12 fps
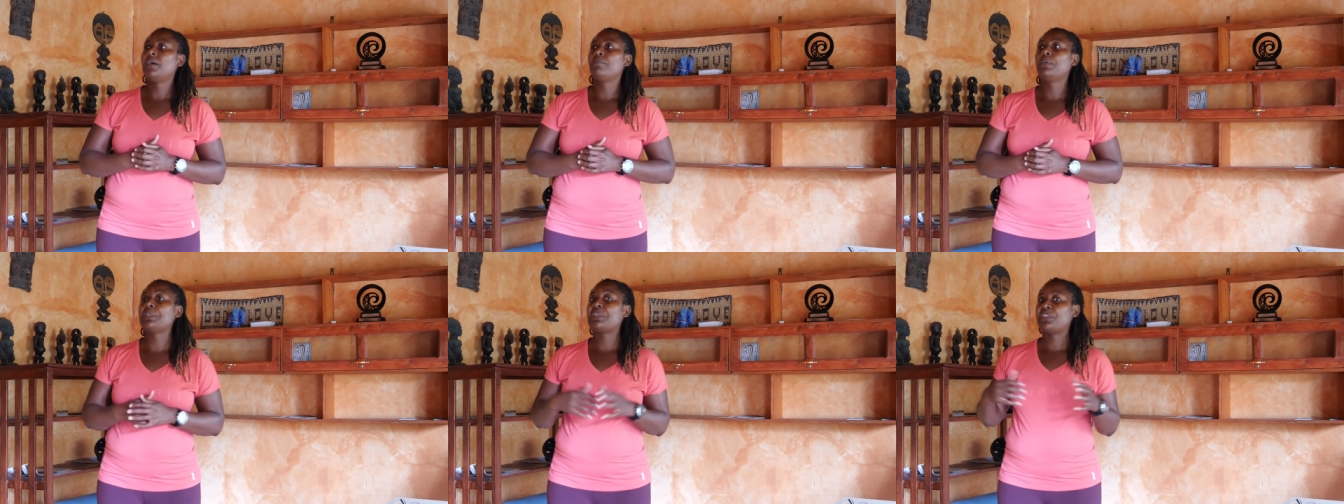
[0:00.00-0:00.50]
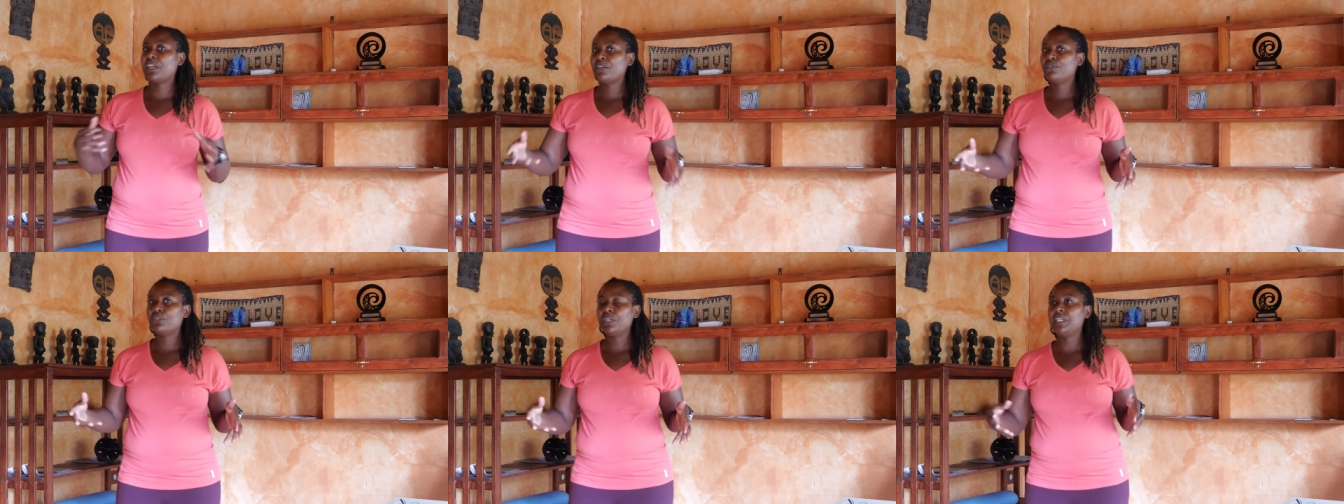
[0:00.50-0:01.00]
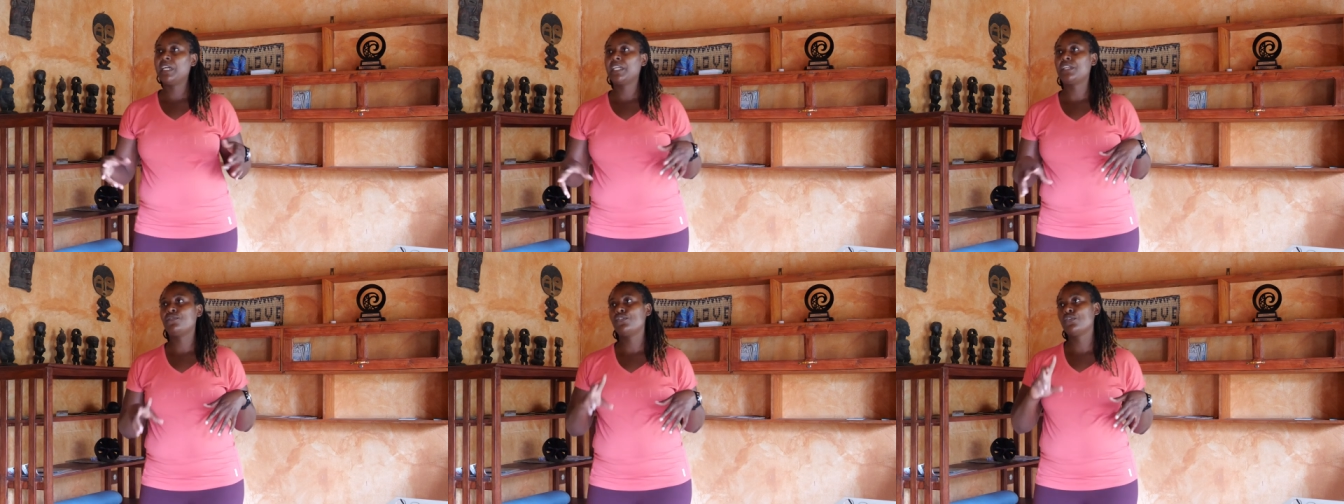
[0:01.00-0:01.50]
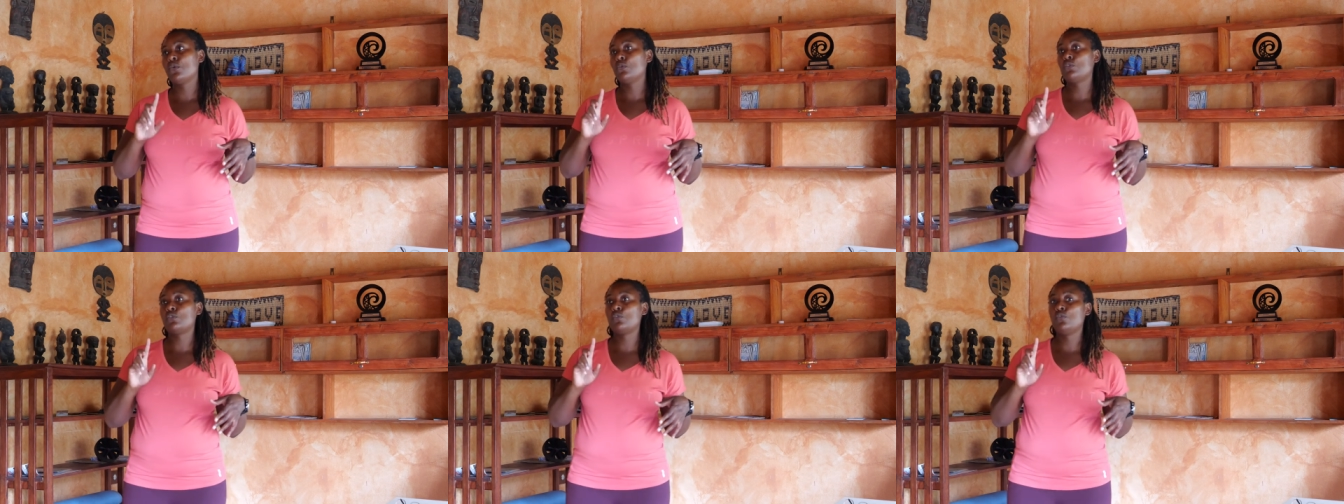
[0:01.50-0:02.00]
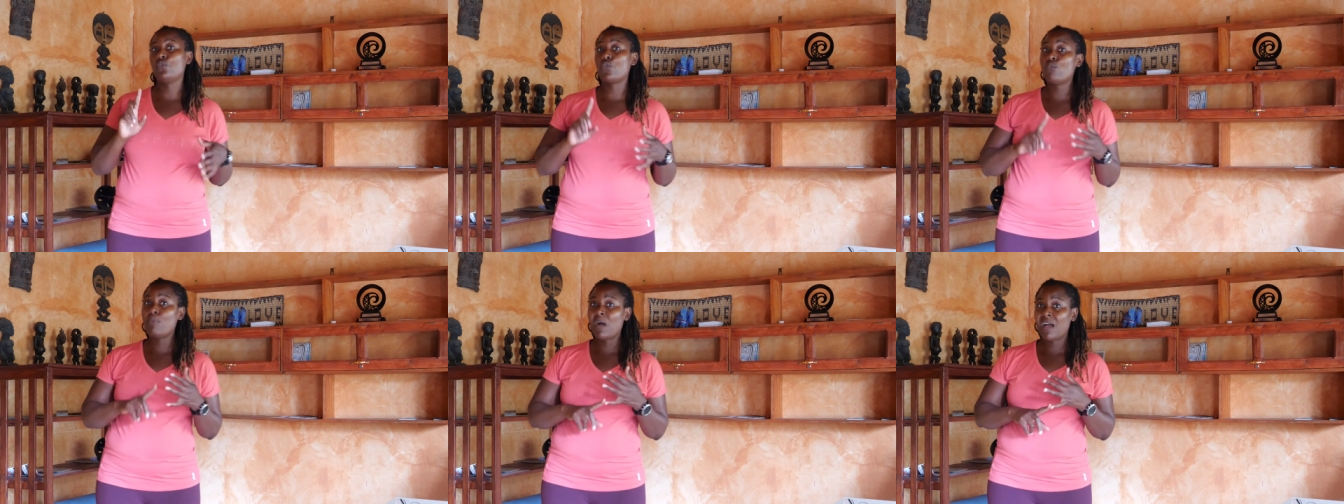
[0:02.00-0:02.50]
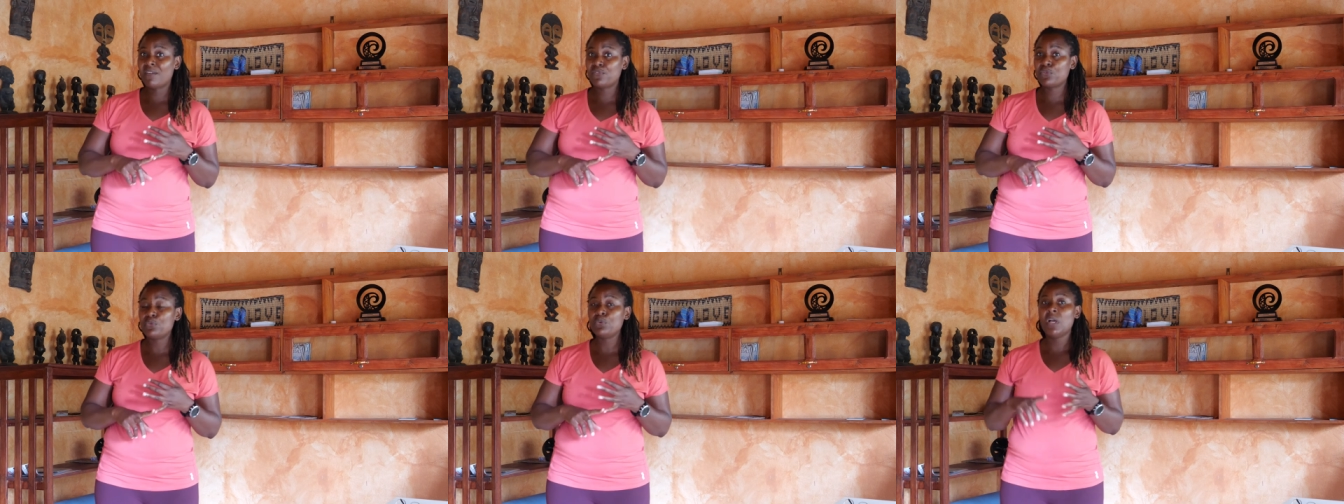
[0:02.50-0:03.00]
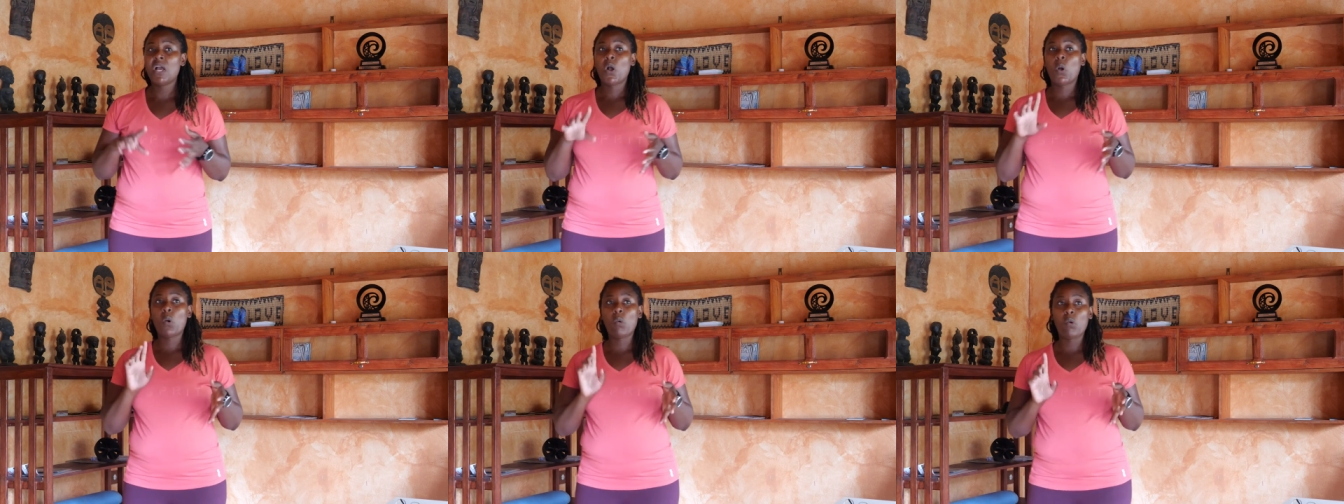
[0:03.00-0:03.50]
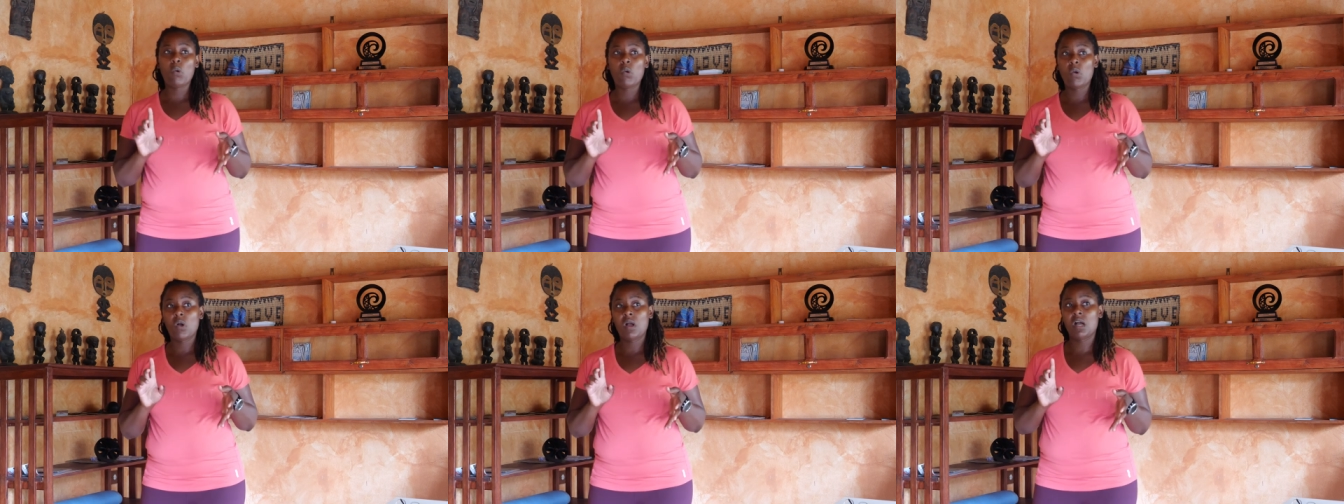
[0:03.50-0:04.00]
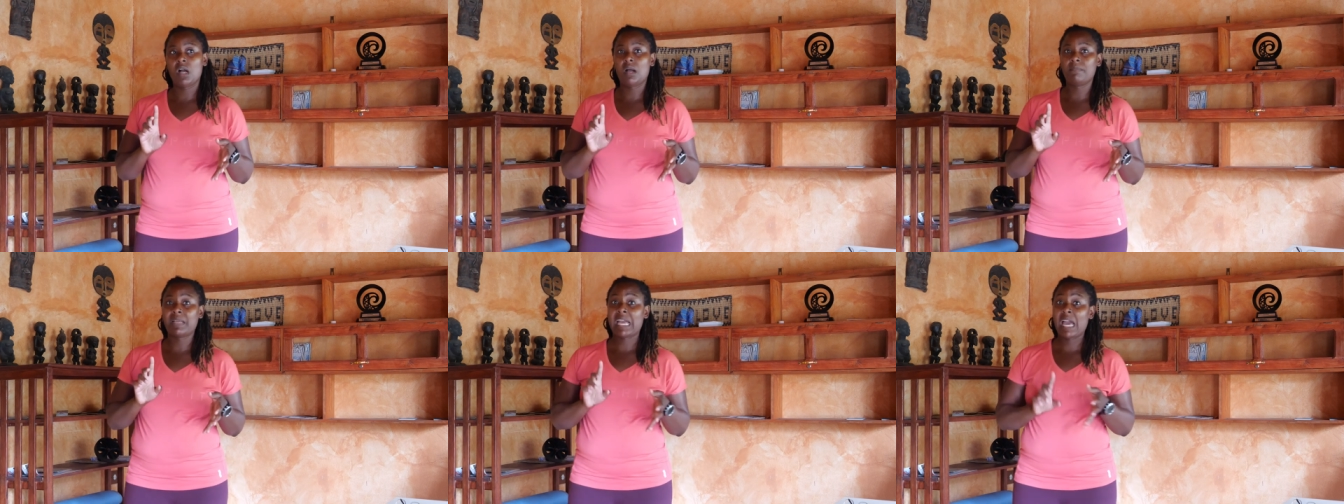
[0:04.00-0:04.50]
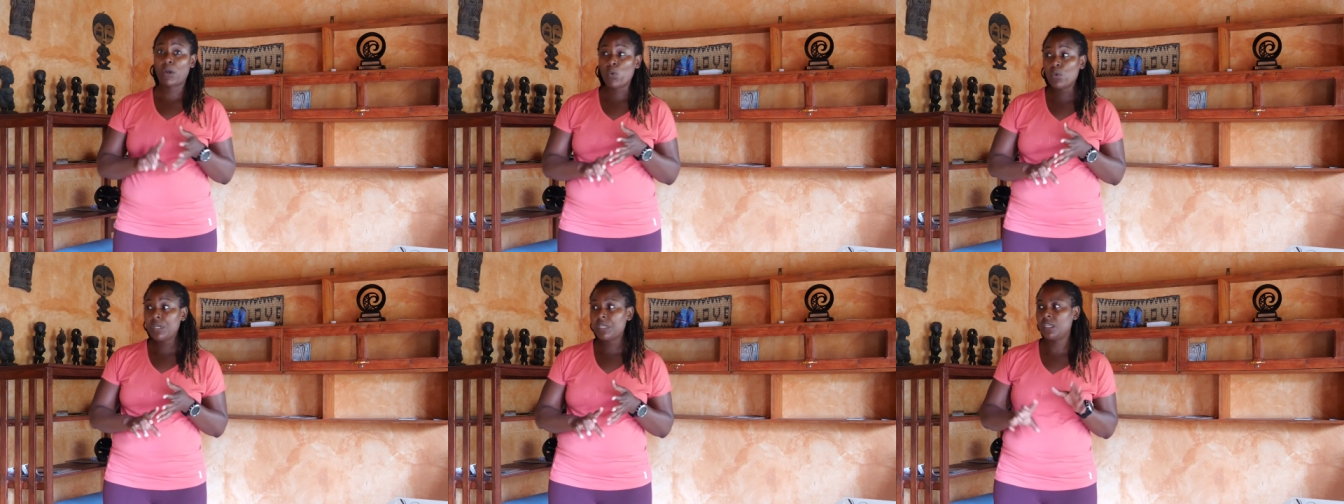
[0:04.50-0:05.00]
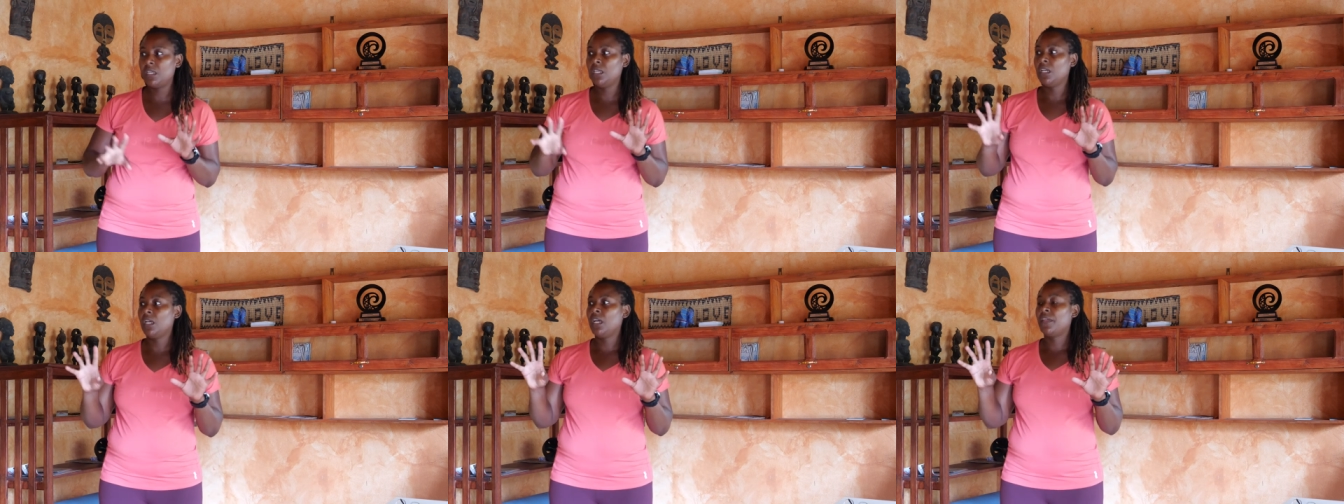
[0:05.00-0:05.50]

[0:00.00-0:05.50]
But thankfully, like if you go to Rubavu or um, Karongi,